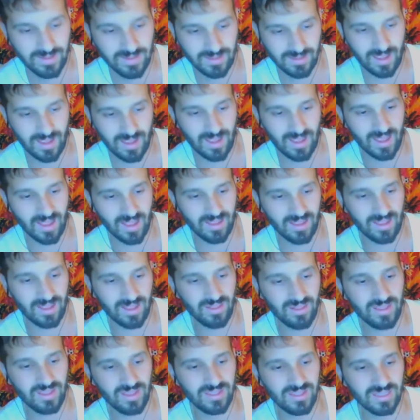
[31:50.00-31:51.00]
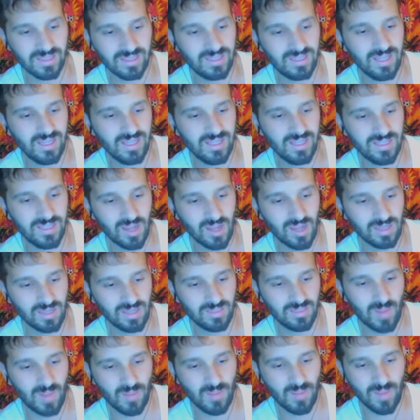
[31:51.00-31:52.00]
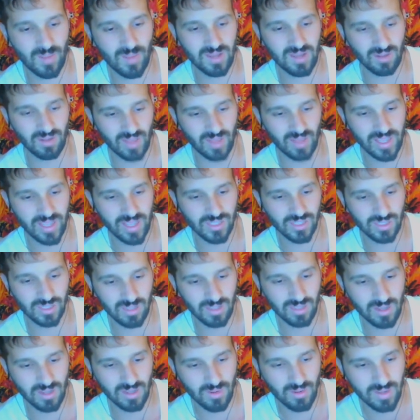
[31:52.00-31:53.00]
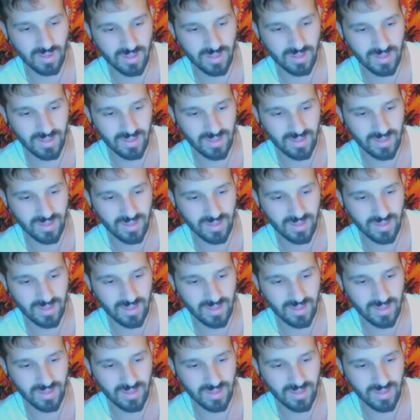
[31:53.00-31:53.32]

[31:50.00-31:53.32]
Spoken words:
I like this. He talks about Michelangelo,